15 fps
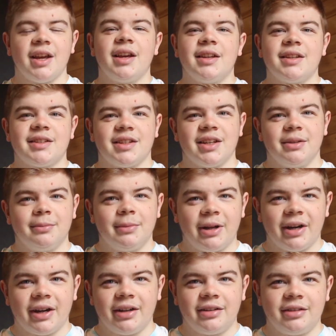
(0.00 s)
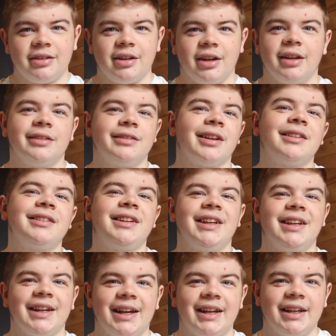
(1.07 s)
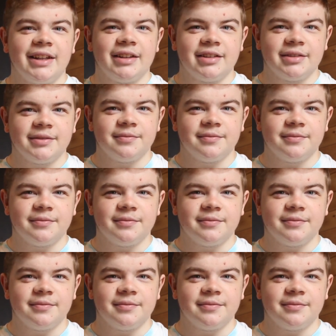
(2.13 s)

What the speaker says: St Mirren and Dundee United.